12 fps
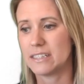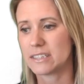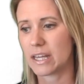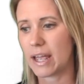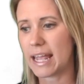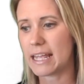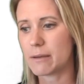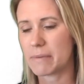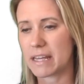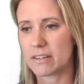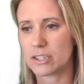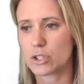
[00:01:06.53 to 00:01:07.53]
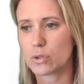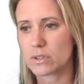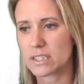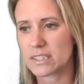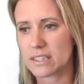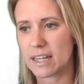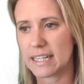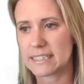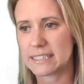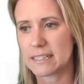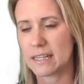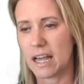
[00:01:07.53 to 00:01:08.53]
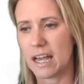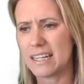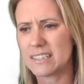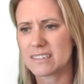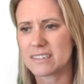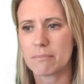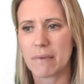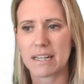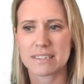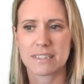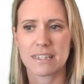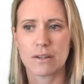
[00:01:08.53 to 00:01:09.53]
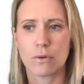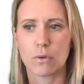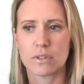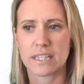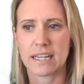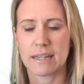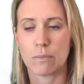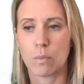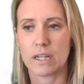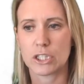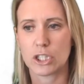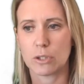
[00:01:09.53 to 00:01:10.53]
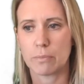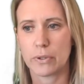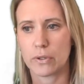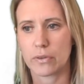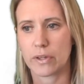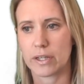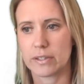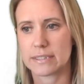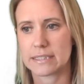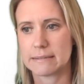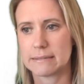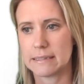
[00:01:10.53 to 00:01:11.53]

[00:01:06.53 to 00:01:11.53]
So A and B are the shorter sides, and it doesn't matter the order in which you put those.